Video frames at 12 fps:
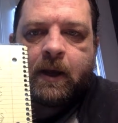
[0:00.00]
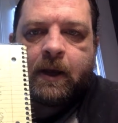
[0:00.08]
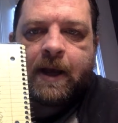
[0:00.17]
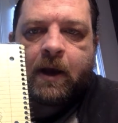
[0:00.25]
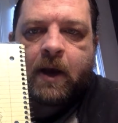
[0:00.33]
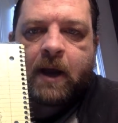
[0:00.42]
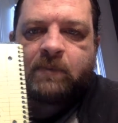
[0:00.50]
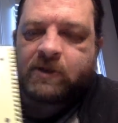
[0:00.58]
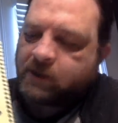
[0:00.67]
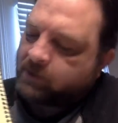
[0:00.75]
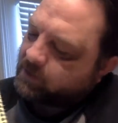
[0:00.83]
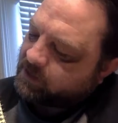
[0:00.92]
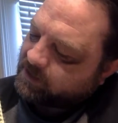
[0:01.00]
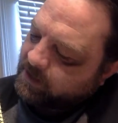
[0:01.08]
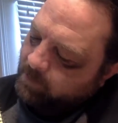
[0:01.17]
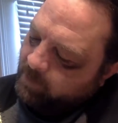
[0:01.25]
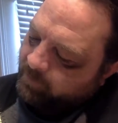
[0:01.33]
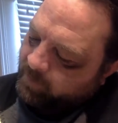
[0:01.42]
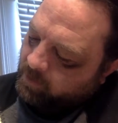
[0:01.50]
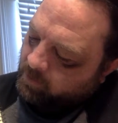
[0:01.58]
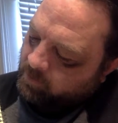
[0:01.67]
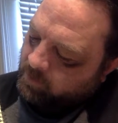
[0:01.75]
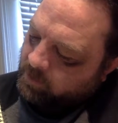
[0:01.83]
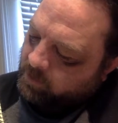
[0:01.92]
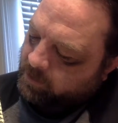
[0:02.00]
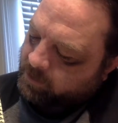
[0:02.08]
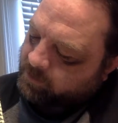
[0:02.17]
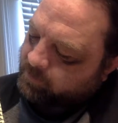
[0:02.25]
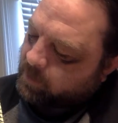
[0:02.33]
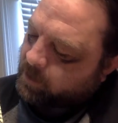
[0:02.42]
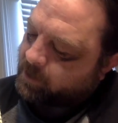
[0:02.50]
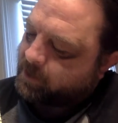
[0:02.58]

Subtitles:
Now, I'm sure some of you are smart